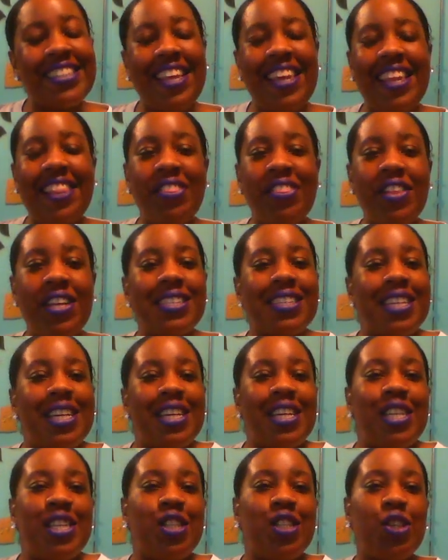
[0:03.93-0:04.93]
and this
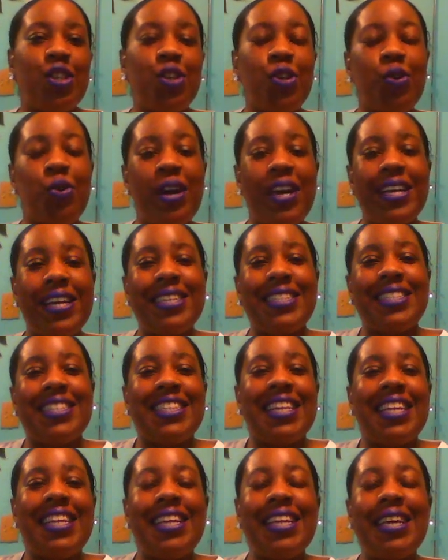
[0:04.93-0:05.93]
is your
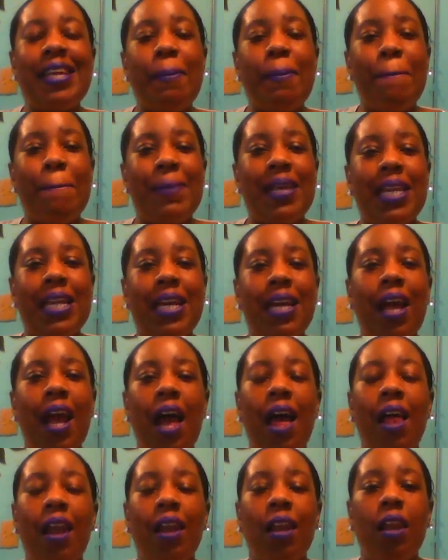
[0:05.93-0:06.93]
extended mini
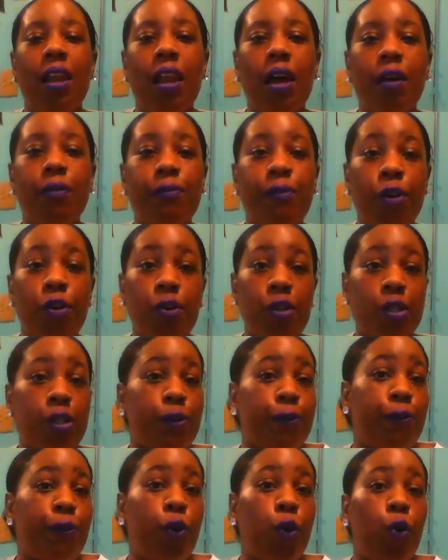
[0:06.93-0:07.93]
love
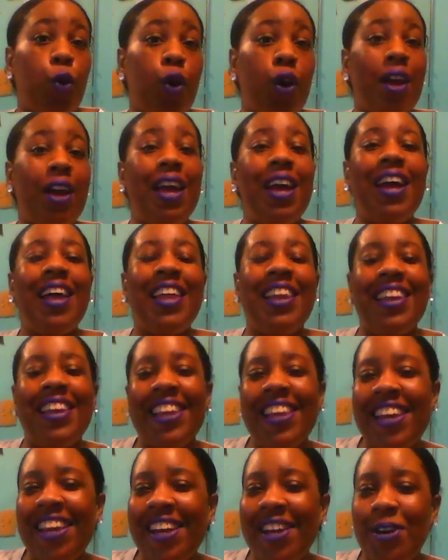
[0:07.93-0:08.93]
focus for
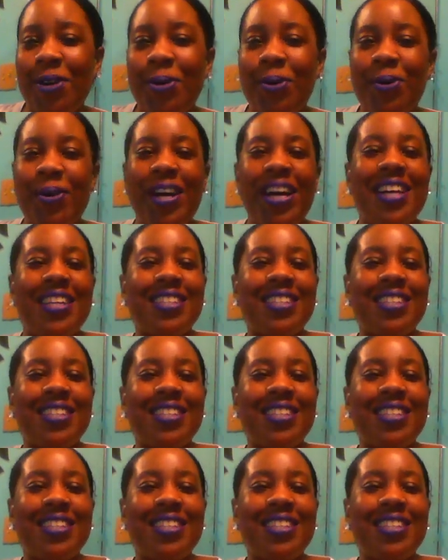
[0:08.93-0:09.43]
Leo,